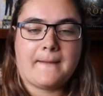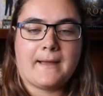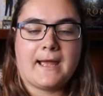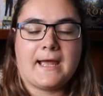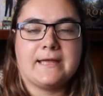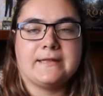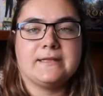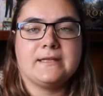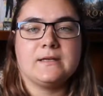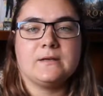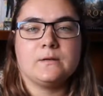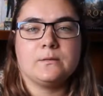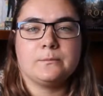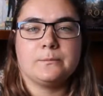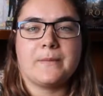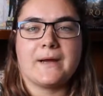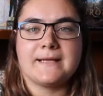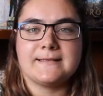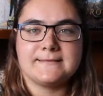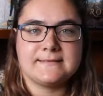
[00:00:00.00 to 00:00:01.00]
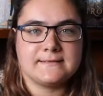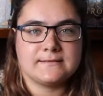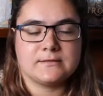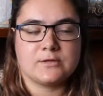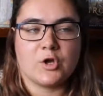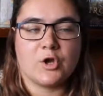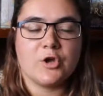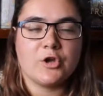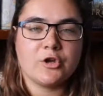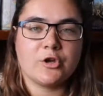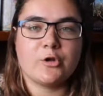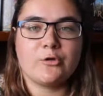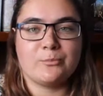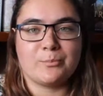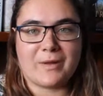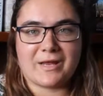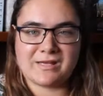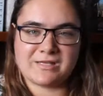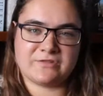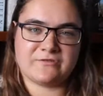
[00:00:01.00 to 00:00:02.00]
And then her and her
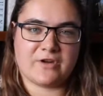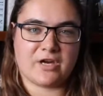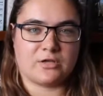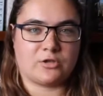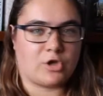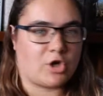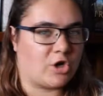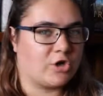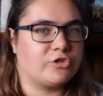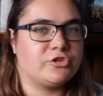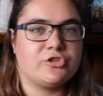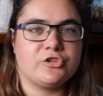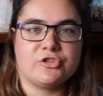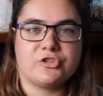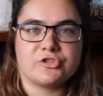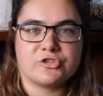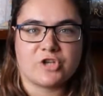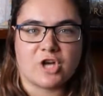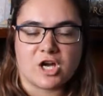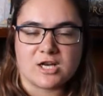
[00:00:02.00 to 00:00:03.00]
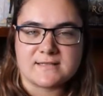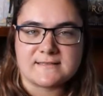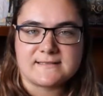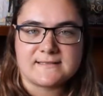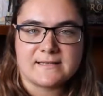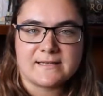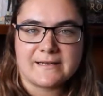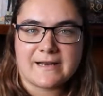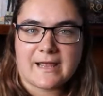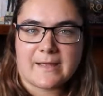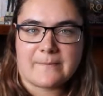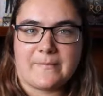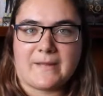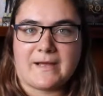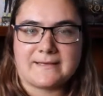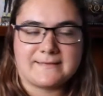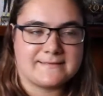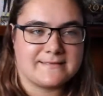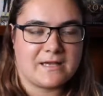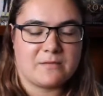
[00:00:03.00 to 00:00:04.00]
best friend go to this concert,
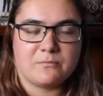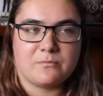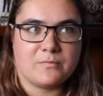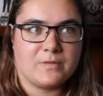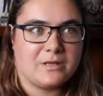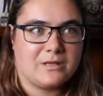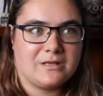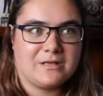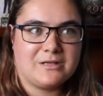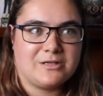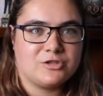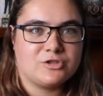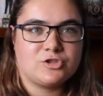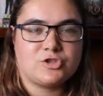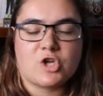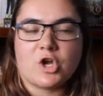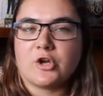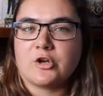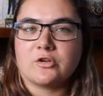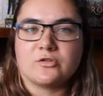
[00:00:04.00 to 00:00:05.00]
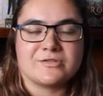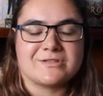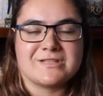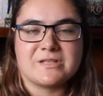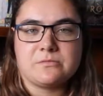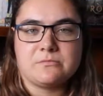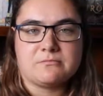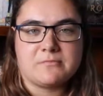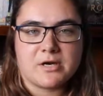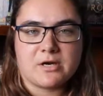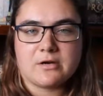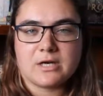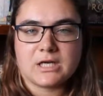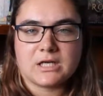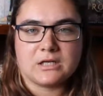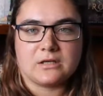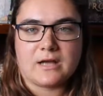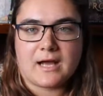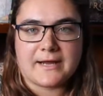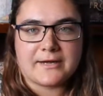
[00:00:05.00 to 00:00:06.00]
by some joke or some
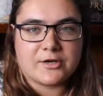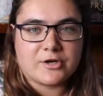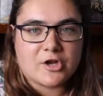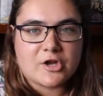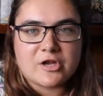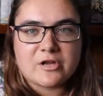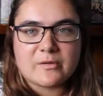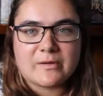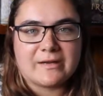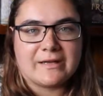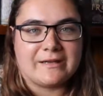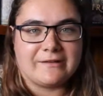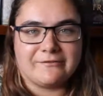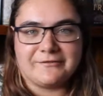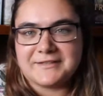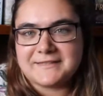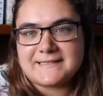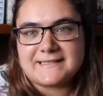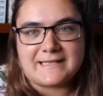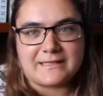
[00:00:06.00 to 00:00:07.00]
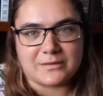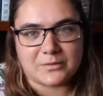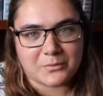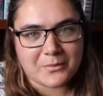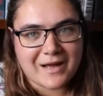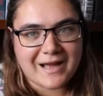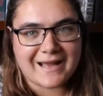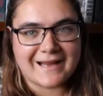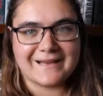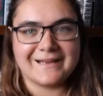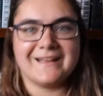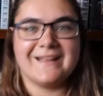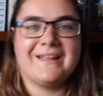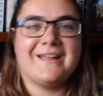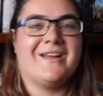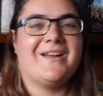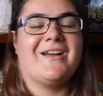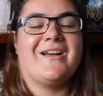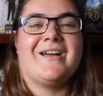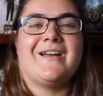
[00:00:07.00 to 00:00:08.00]
miracle, I don't know if it's either one,
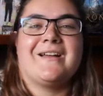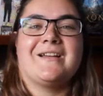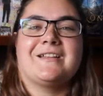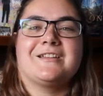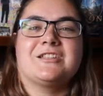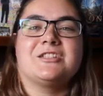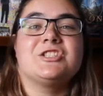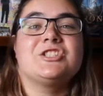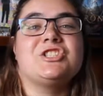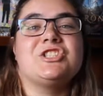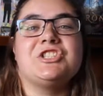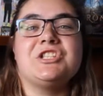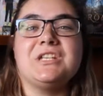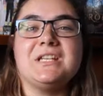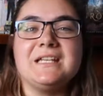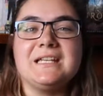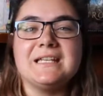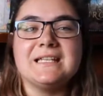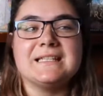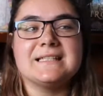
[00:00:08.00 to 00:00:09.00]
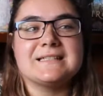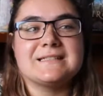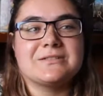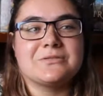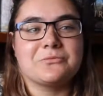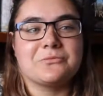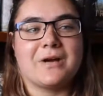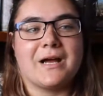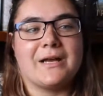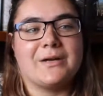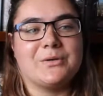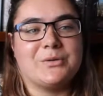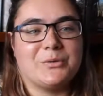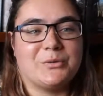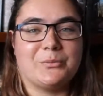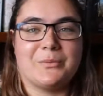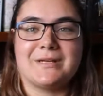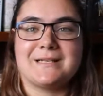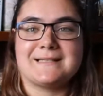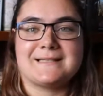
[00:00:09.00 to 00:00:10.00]
she is the one who
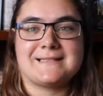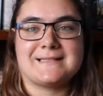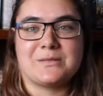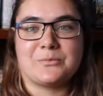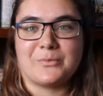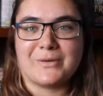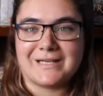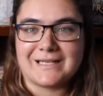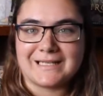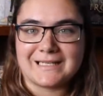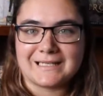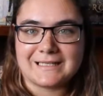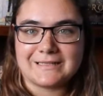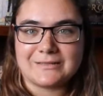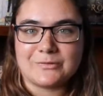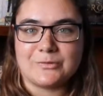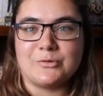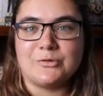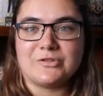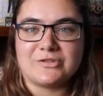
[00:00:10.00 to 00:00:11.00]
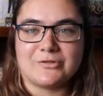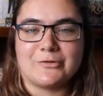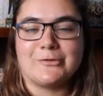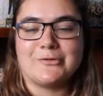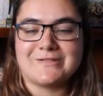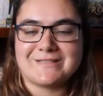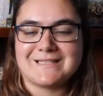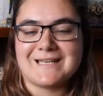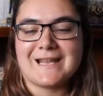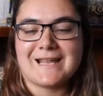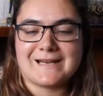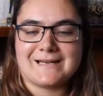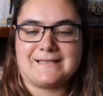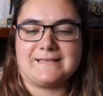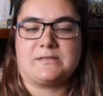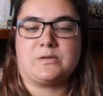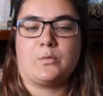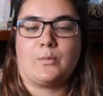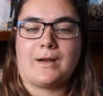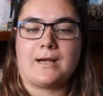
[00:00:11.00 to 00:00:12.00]
wins the winning, whose ticket
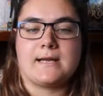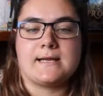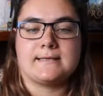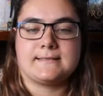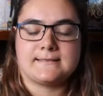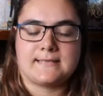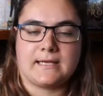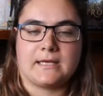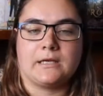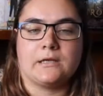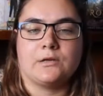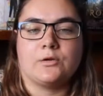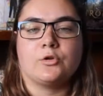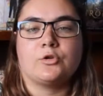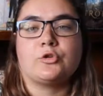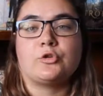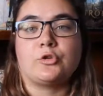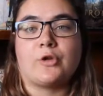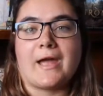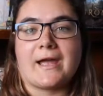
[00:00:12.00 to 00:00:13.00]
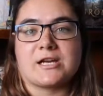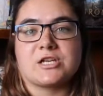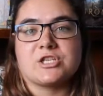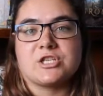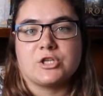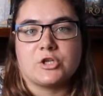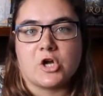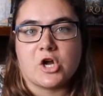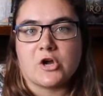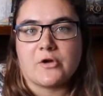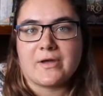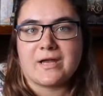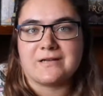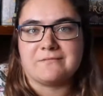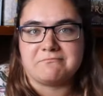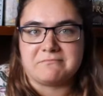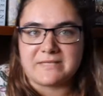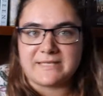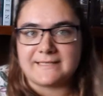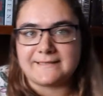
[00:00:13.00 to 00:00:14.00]
is the winning ticket to actually go
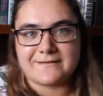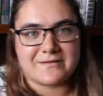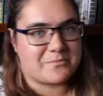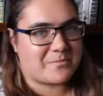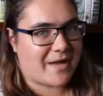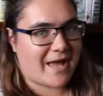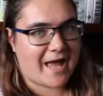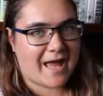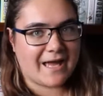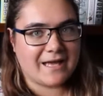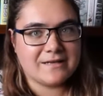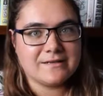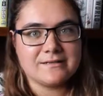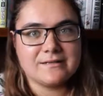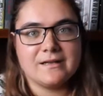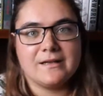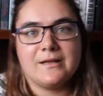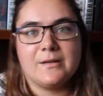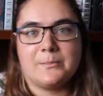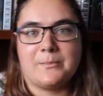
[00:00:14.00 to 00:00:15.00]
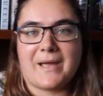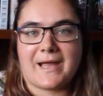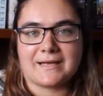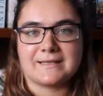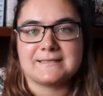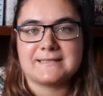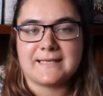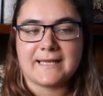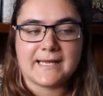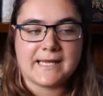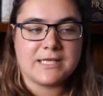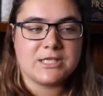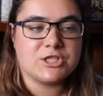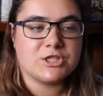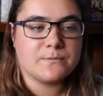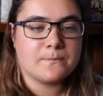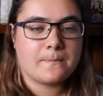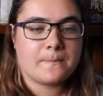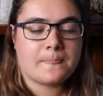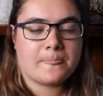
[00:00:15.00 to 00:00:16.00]
and meet the band backstage.